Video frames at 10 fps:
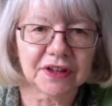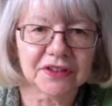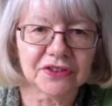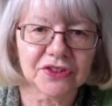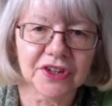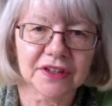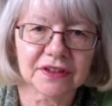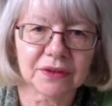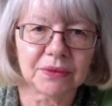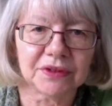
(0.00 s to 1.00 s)
then
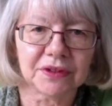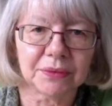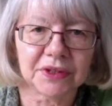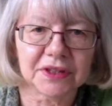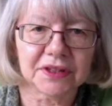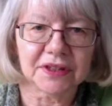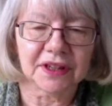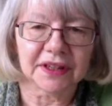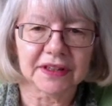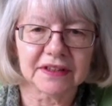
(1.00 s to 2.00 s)
suggested was that we did it
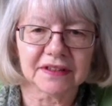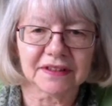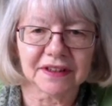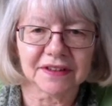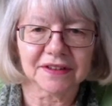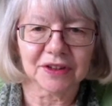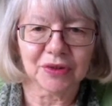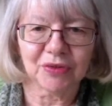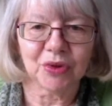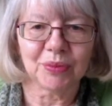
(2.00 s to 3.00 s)
like this as a
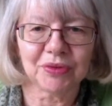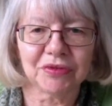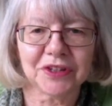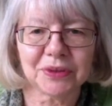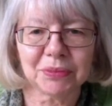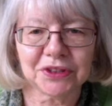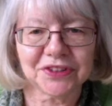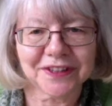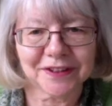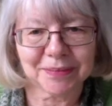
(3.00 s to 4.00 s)
form of reasonable
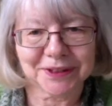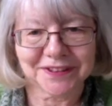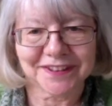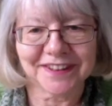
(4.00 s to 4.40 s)
adjustment.